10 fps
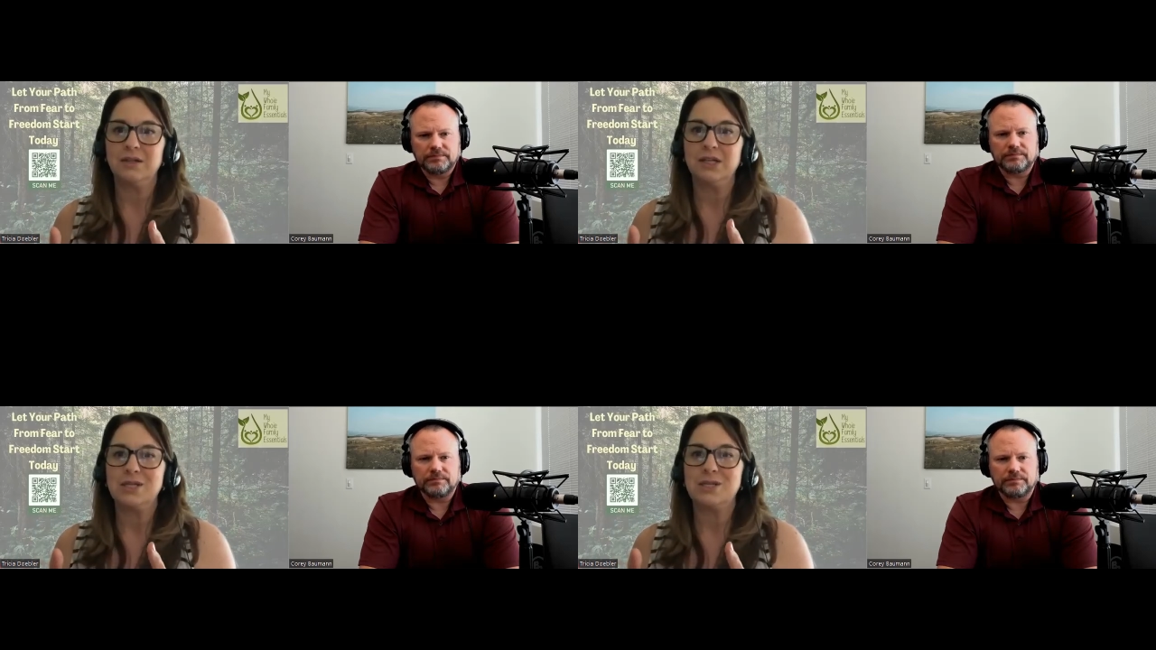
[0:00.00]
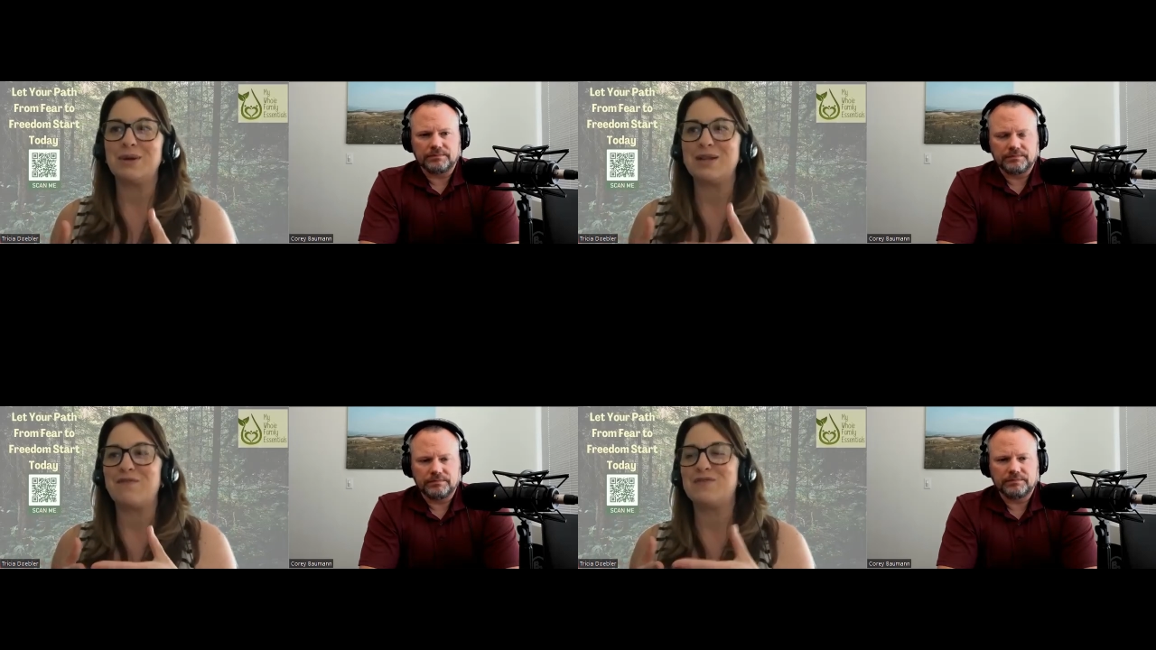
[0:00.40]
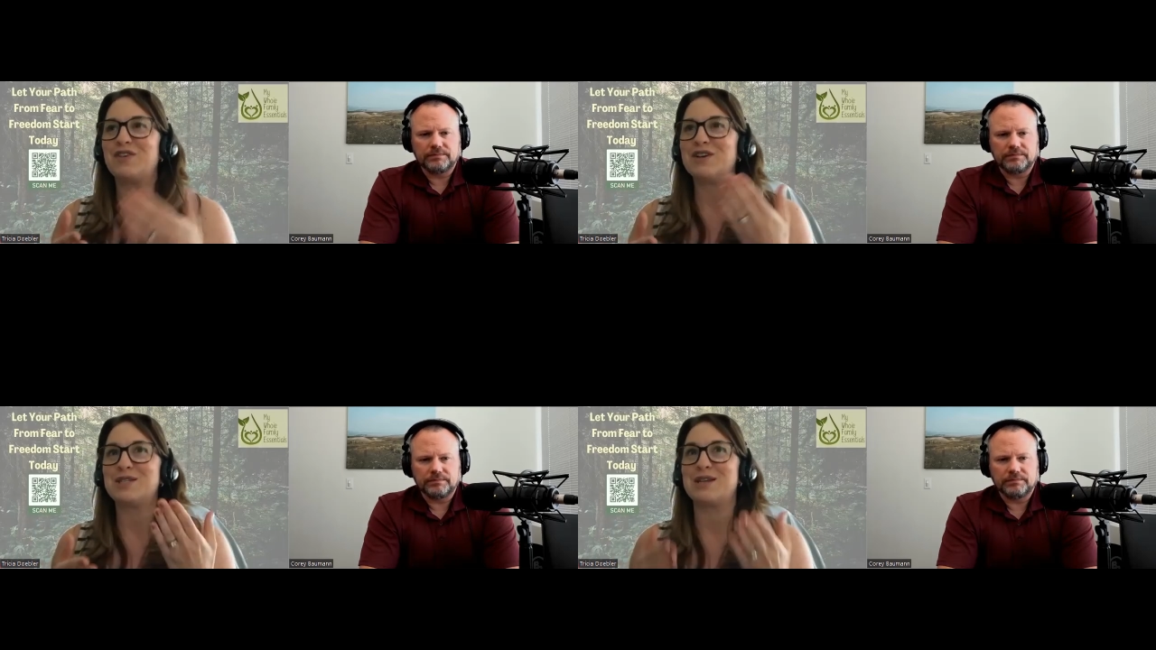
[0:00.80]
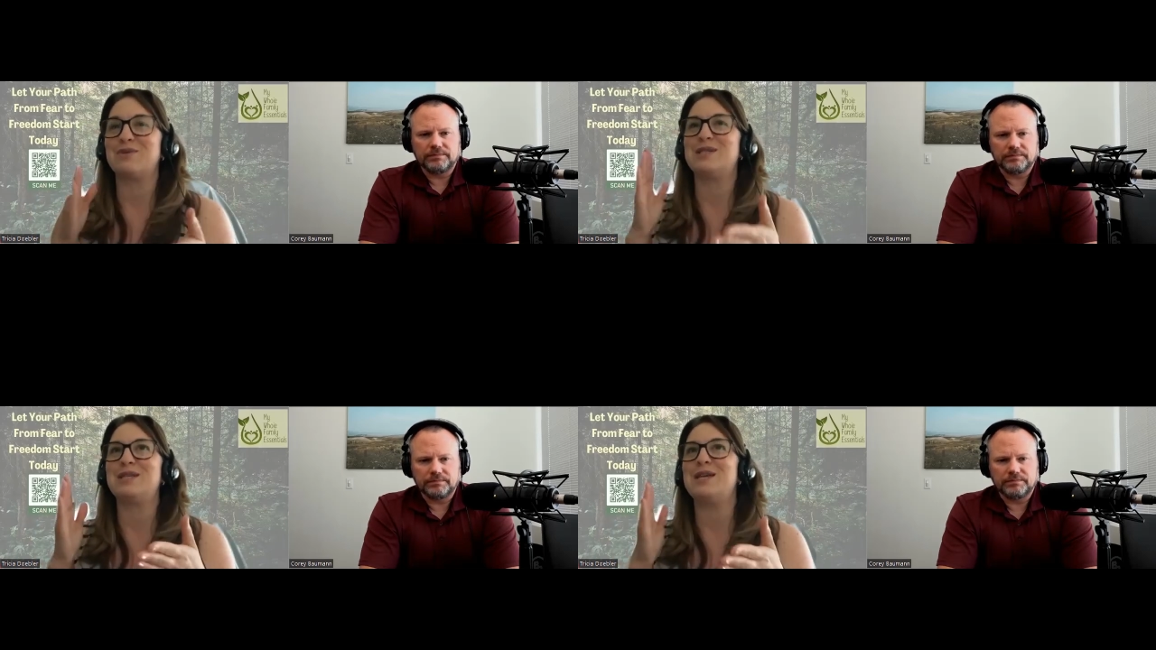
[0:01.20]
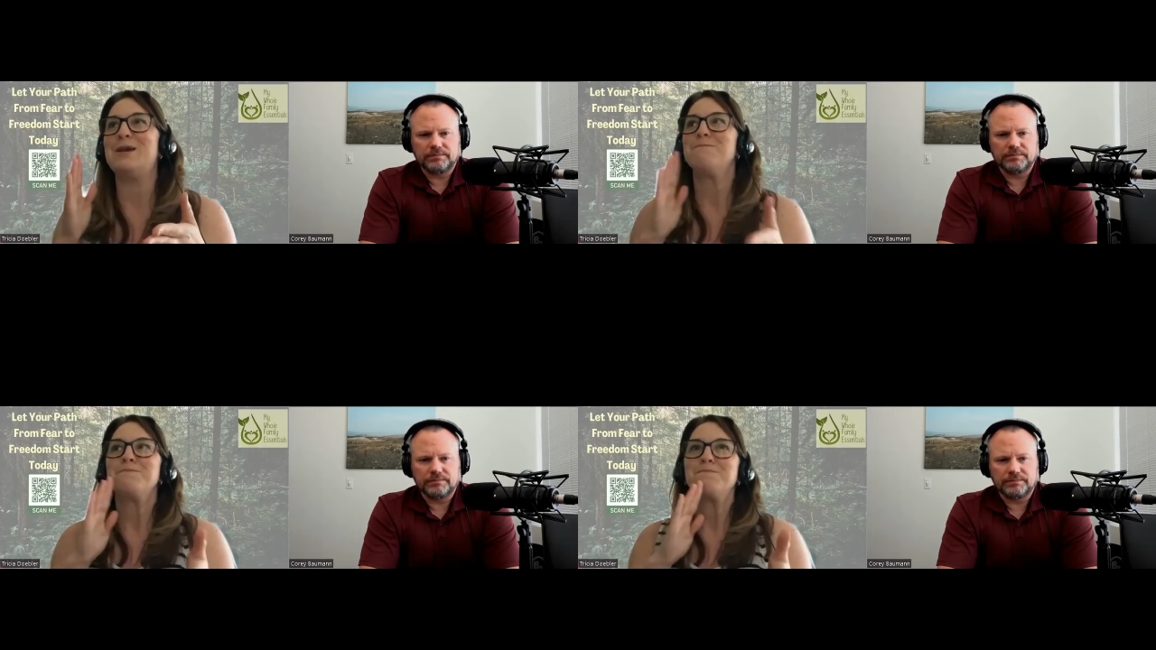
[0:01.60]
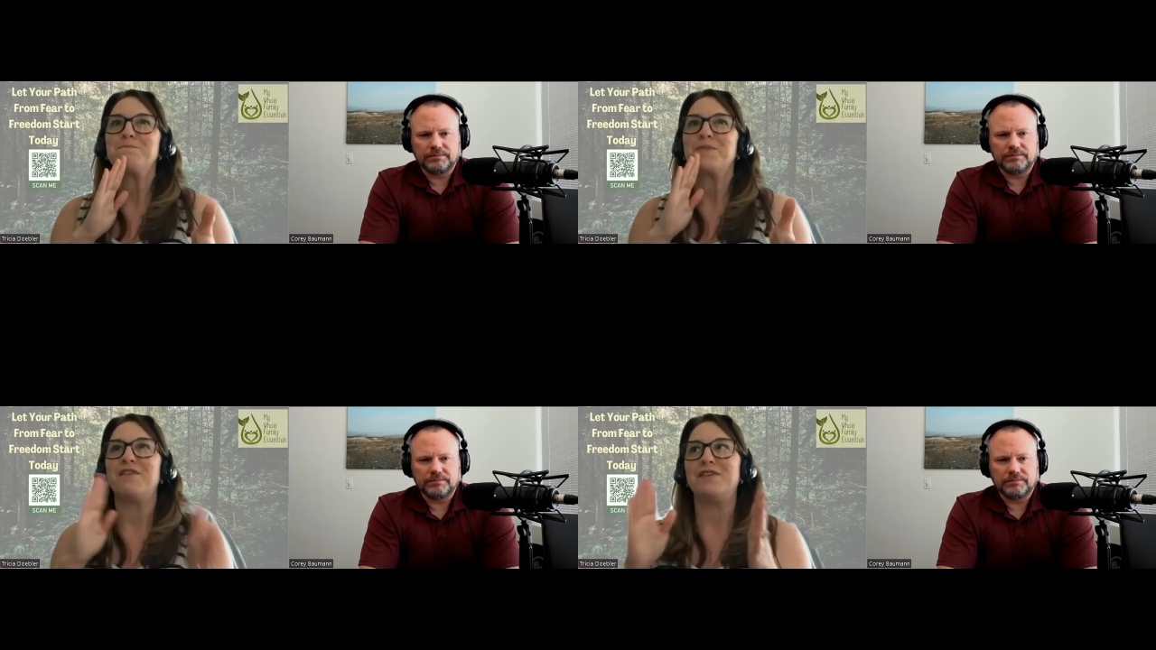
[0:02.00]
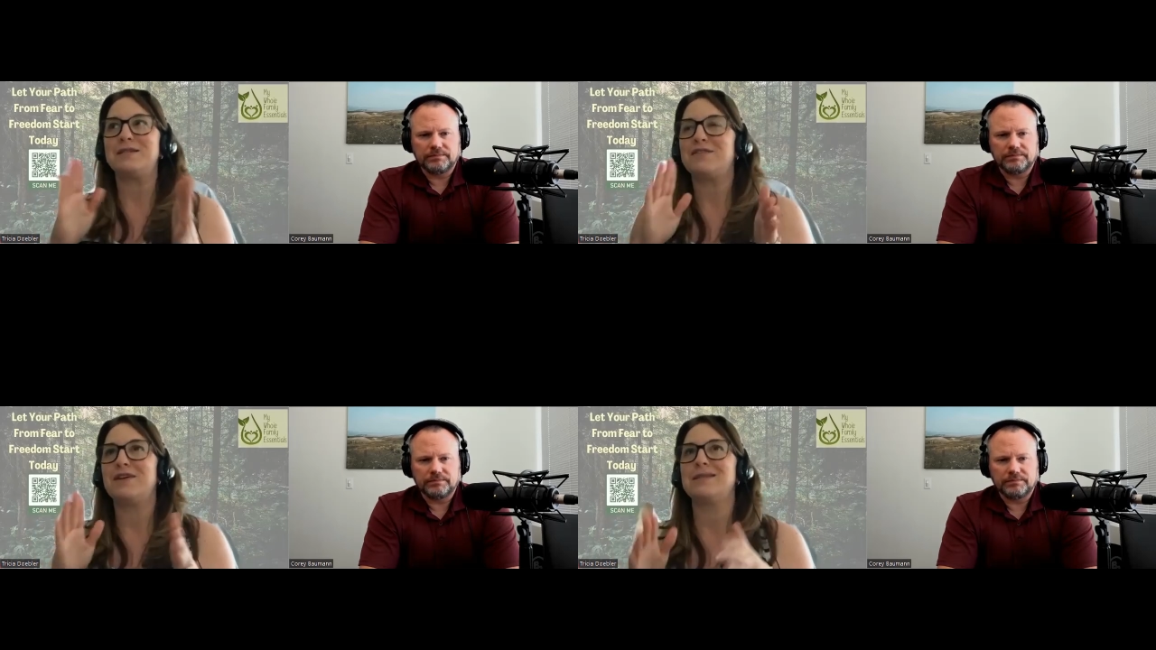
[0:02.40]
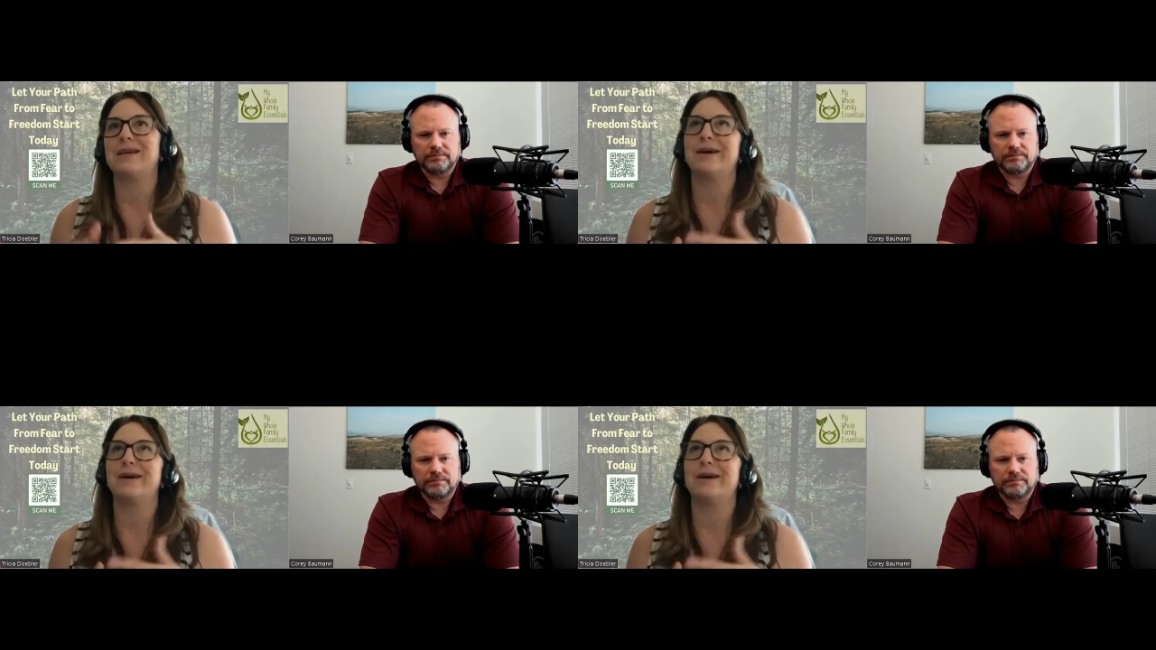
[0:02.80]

Speaker 1: So at first, I would see a face to face, like,